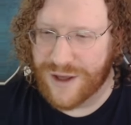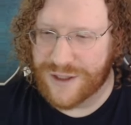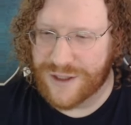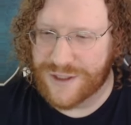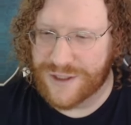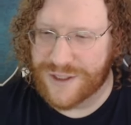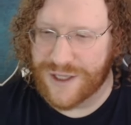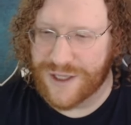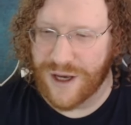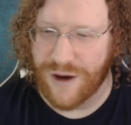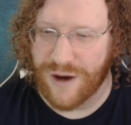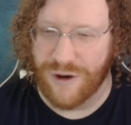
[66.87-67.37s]

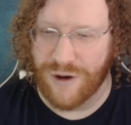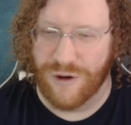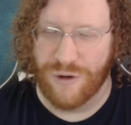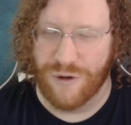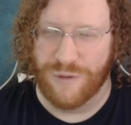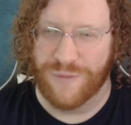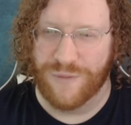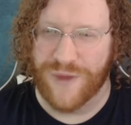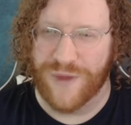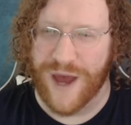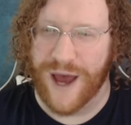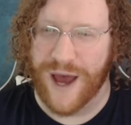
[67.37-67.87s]

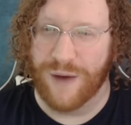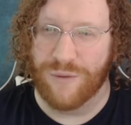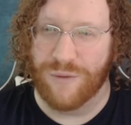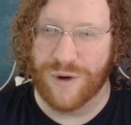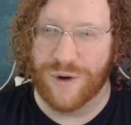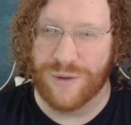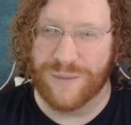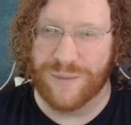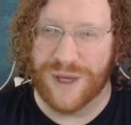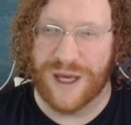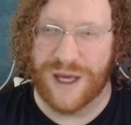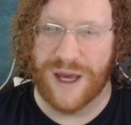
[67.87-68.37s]
So, that
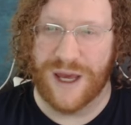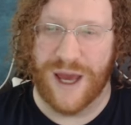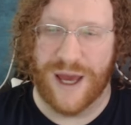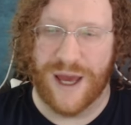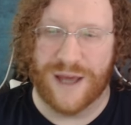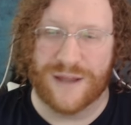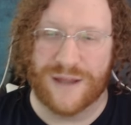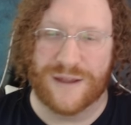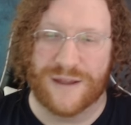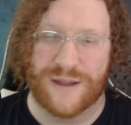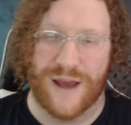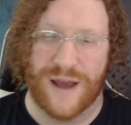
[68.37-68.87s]
would be
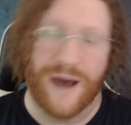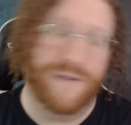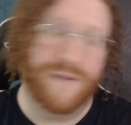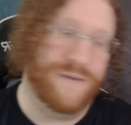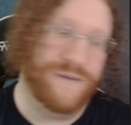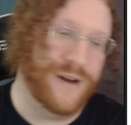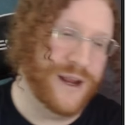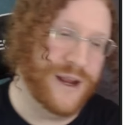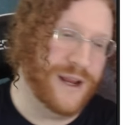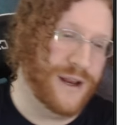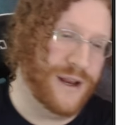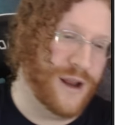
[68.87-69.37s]
a
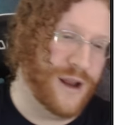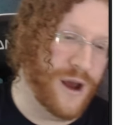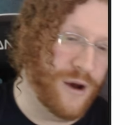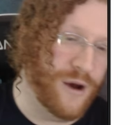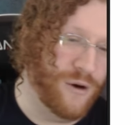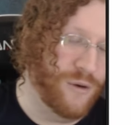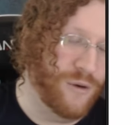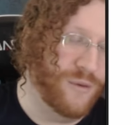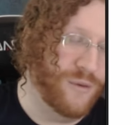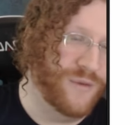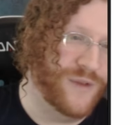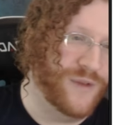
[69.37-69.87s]
definite
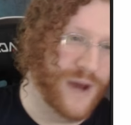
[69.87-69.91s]
no.